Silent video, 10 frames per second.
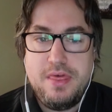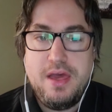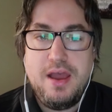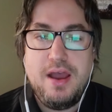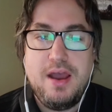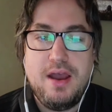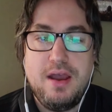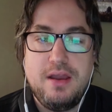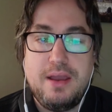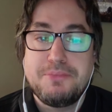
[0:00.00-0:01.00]

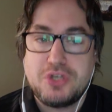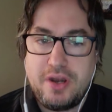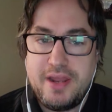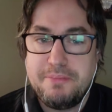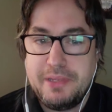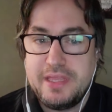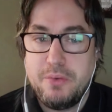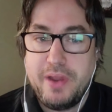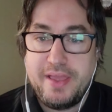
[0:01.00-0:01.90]
I'm sorry I had to be that way,